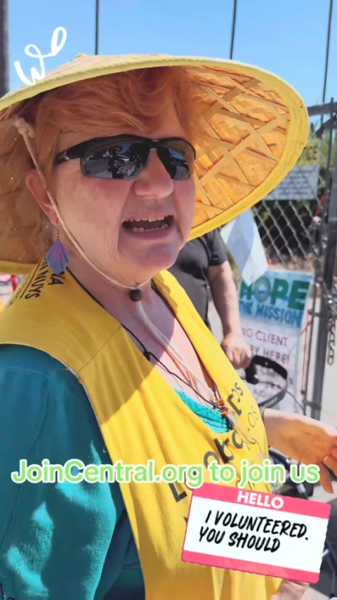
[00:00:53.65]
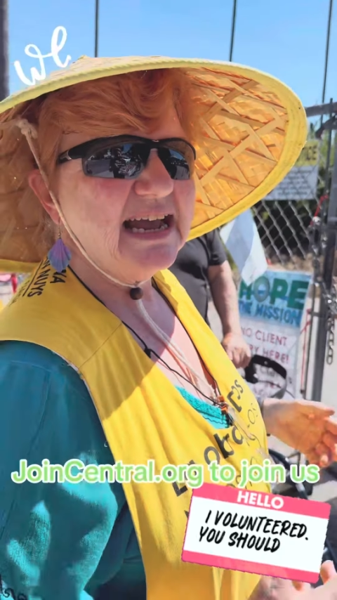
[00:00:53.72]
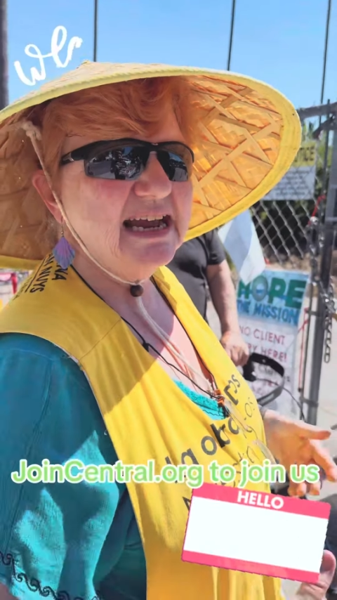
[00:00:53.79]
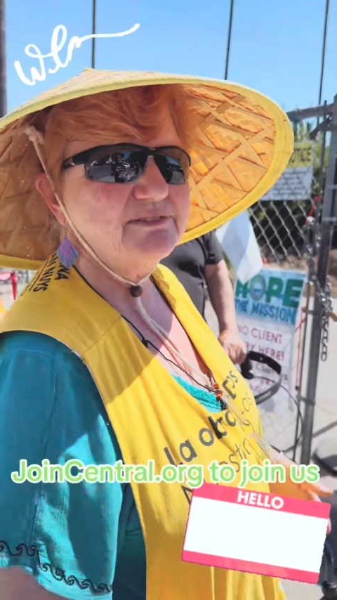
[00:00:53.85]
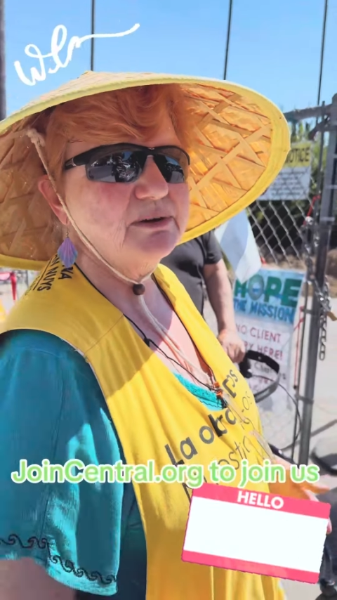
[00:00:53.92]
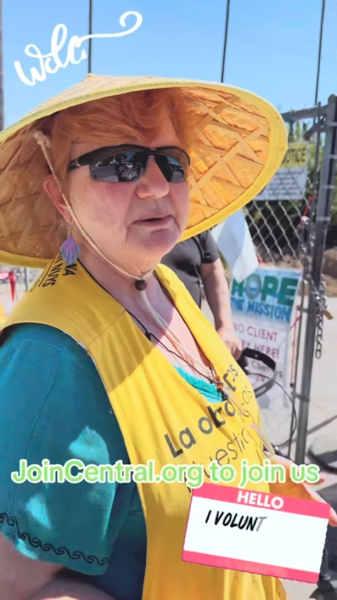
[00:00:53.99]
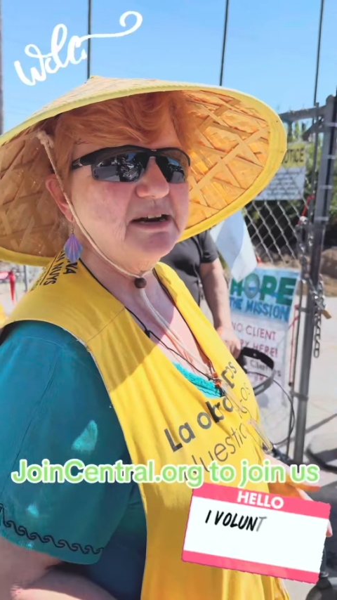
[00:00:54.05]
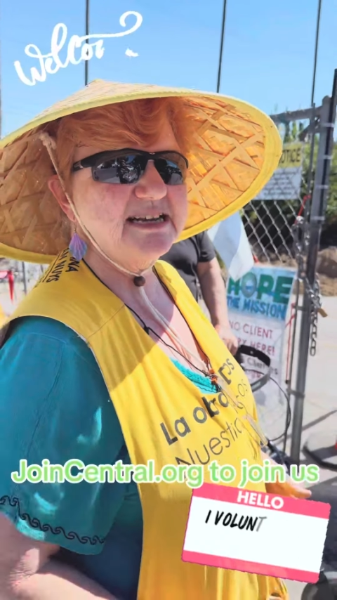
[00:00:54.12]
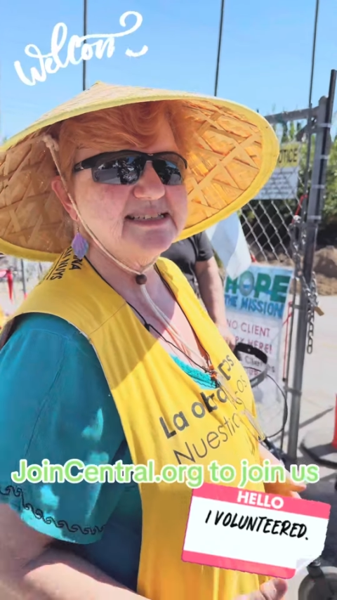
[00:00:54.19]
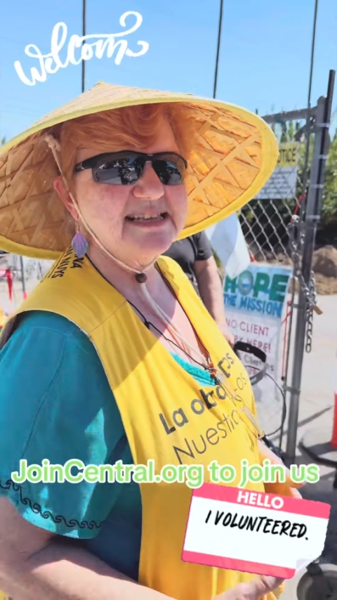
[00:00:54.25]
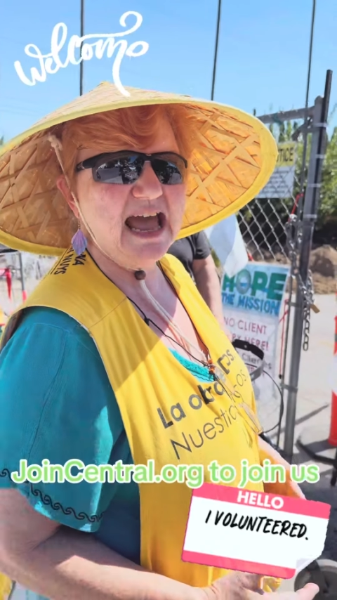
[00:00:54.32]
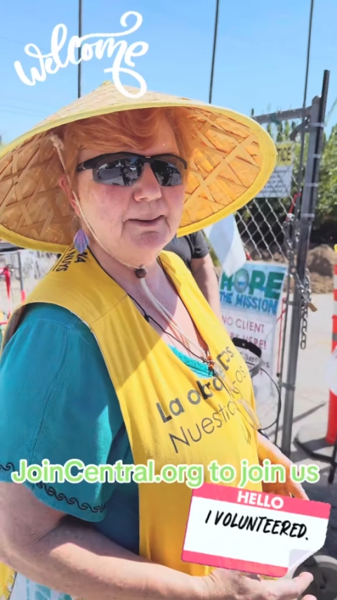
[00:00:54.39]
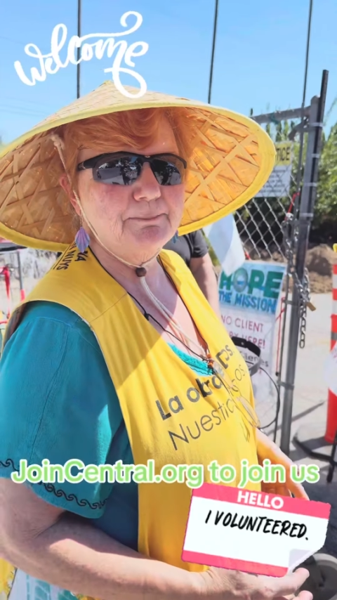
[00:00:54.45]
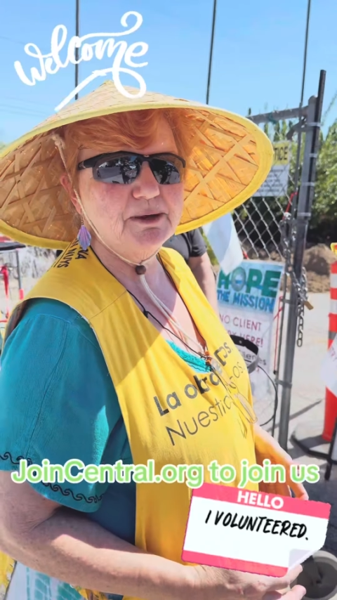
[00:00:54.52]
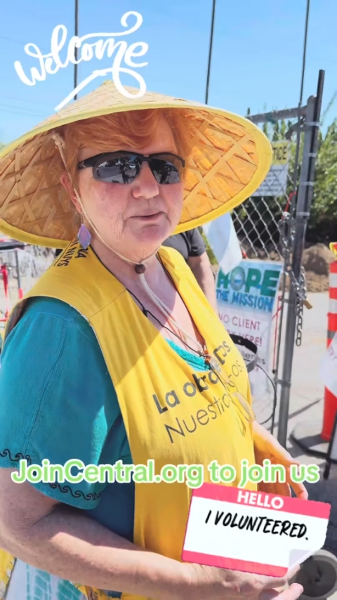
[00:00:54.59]
Everybody's
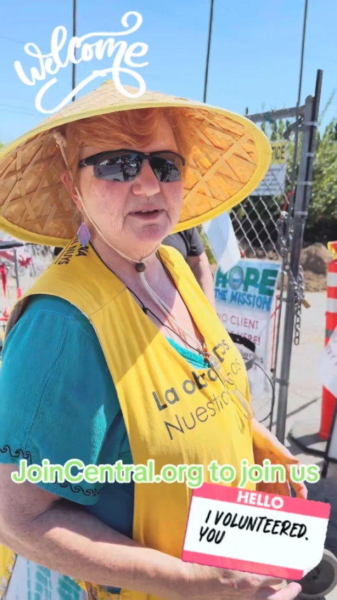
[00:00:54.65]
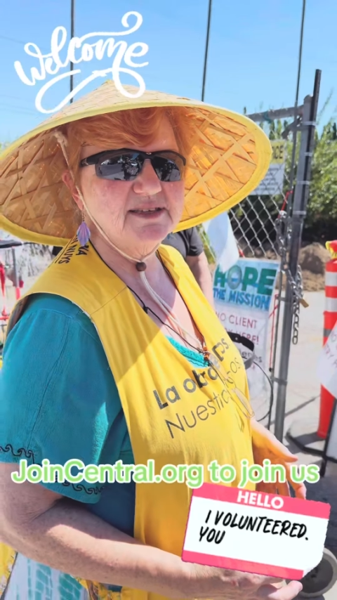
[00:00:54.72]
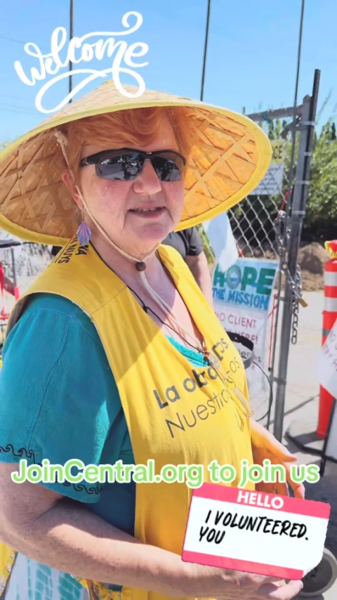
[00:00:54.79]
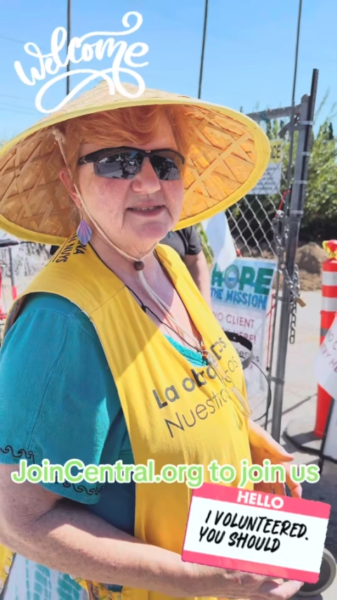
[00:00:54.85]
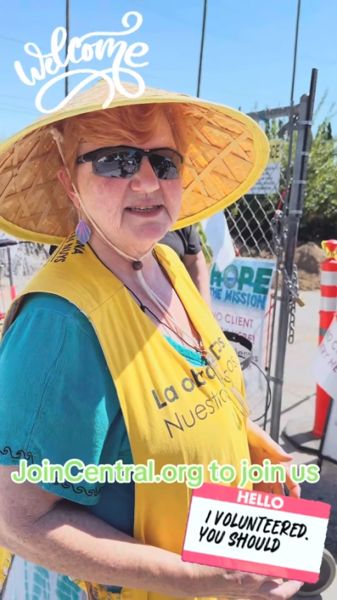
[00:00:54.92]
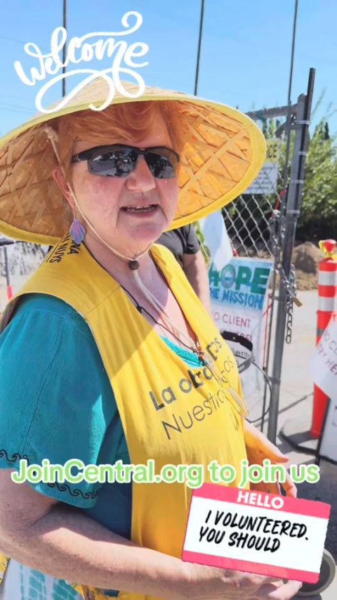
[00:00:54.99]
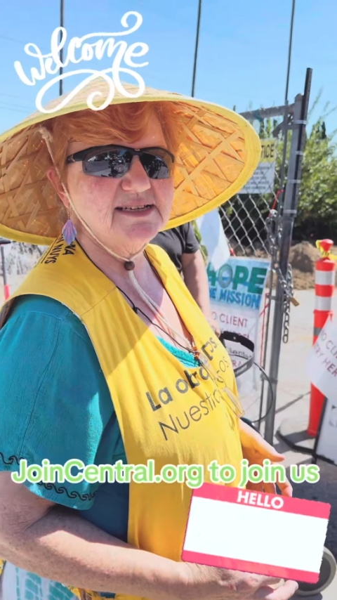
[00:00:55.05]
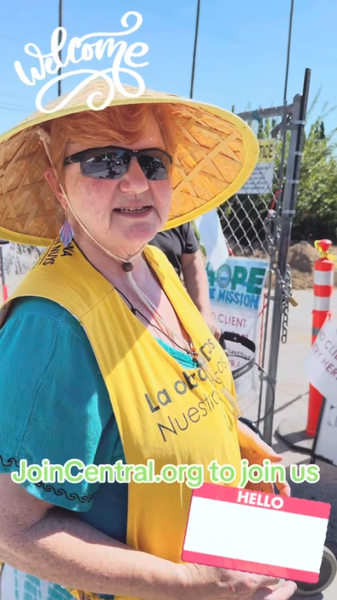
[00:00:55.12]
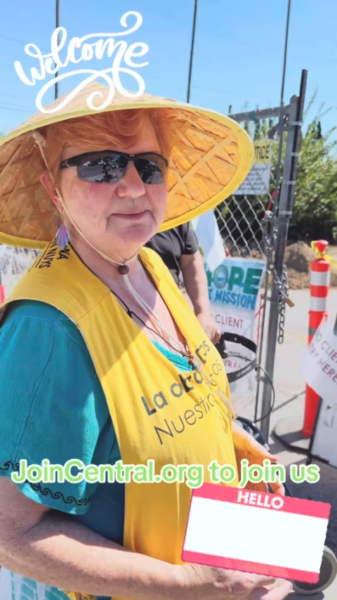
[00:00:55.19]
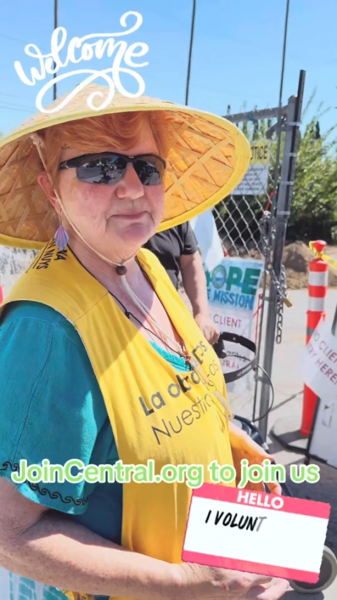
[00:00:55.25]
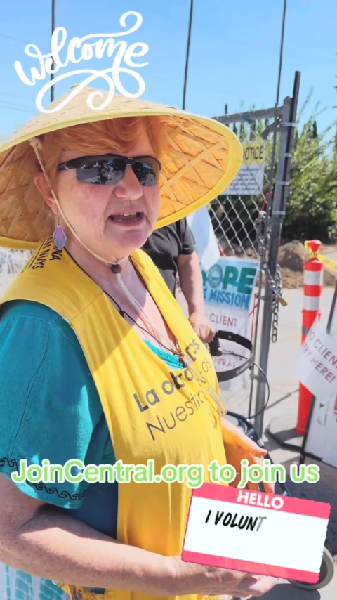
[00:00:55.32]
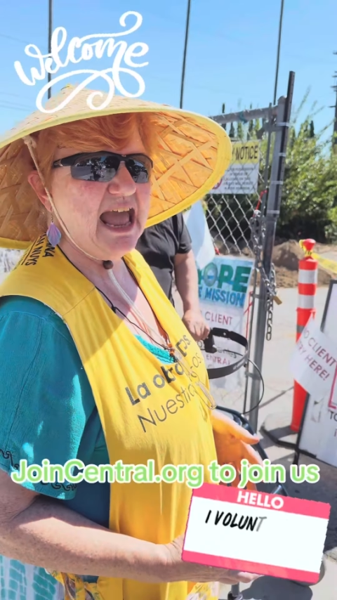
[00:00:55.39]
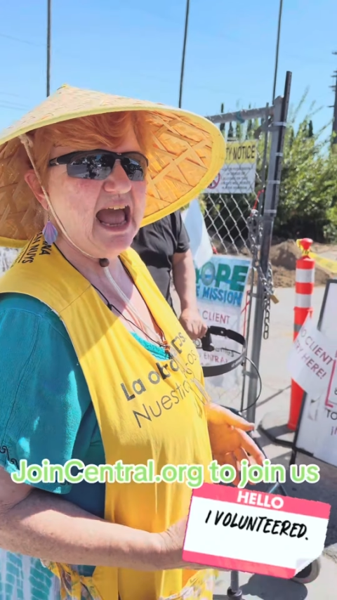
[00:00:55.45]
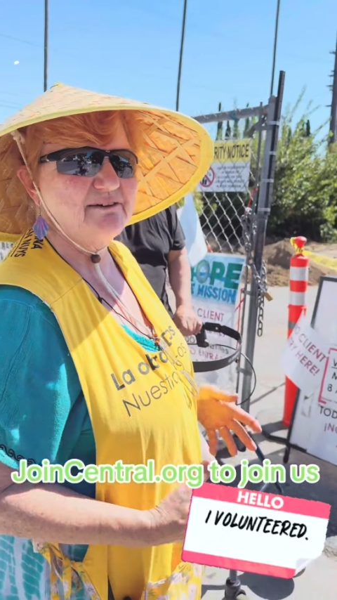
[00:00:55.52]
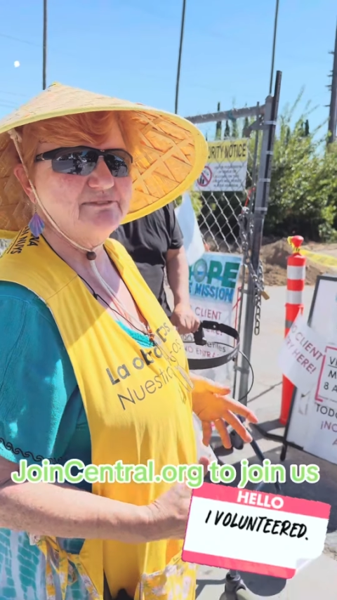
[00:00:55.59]
happy with this heat to
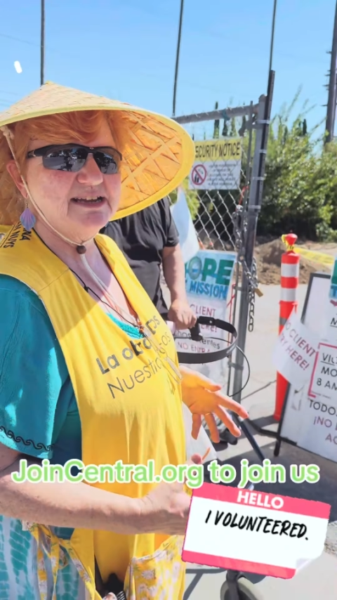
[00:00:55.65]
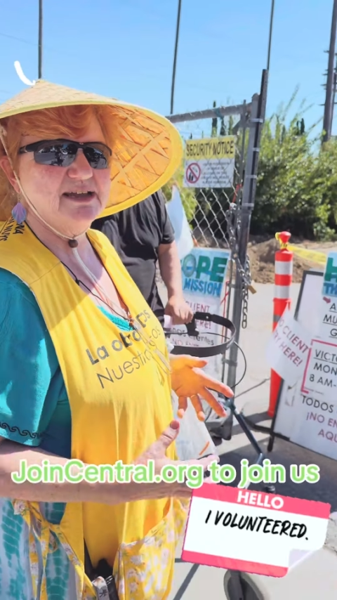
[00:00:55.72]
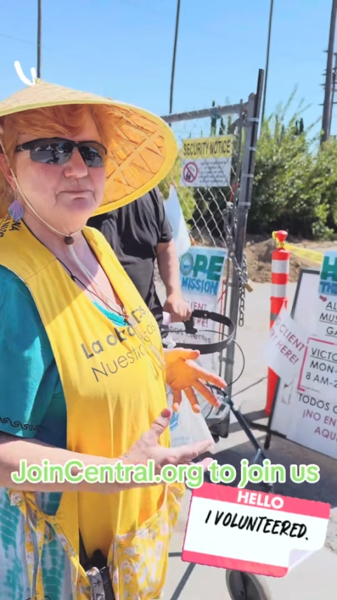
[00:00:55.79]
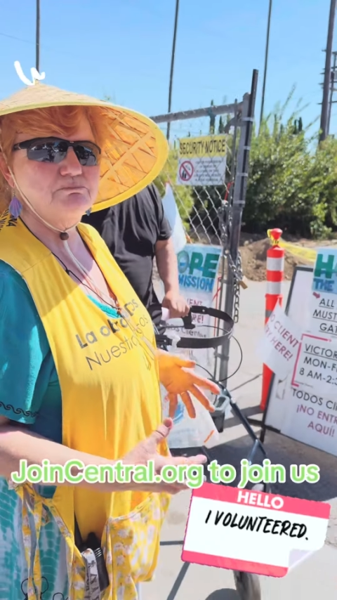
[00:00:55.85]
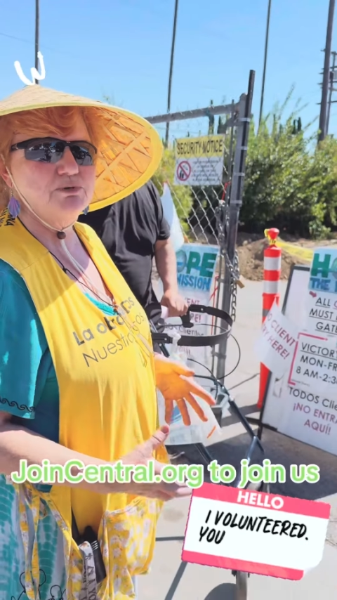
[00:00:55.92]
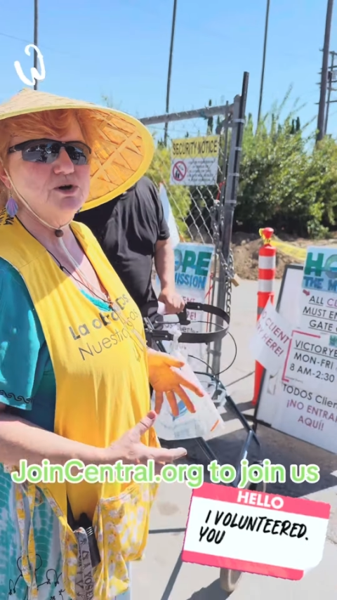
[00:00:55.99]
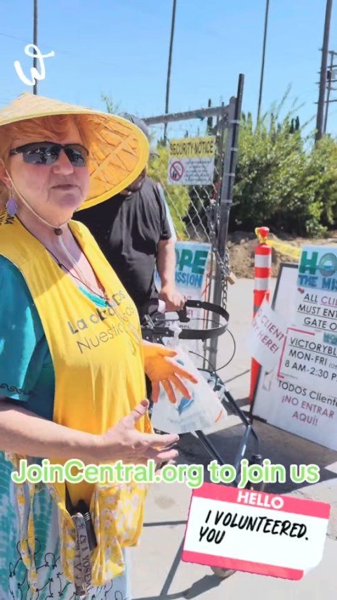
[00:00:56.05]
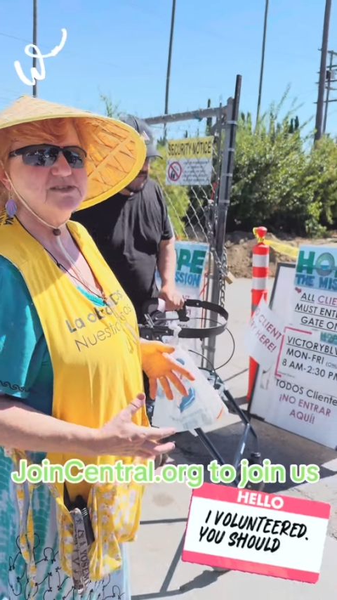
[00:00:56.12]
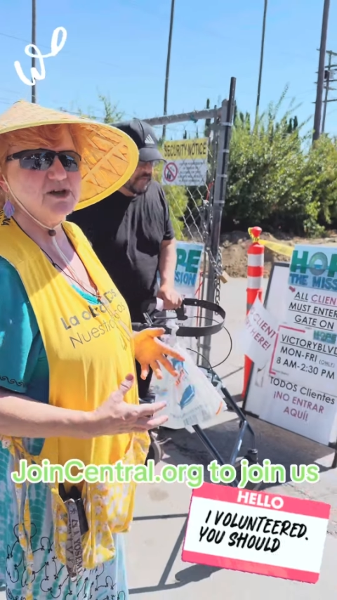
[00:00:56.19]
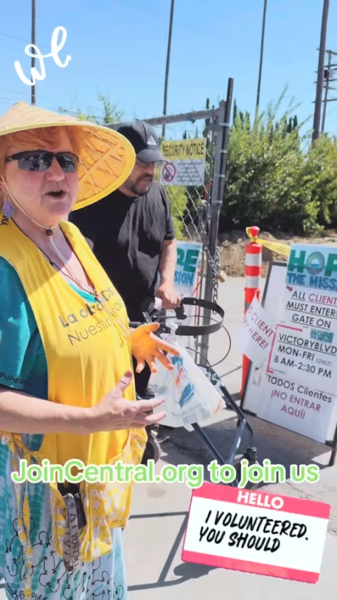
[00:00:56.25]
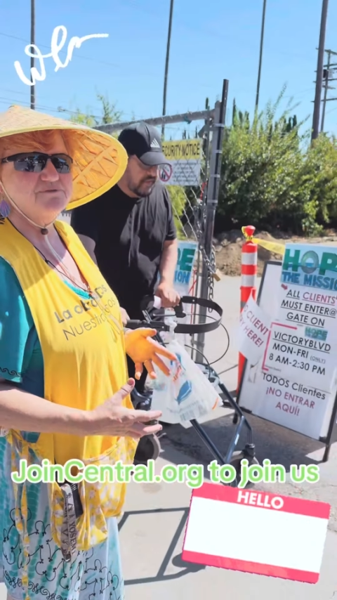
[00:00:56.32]
be having it move so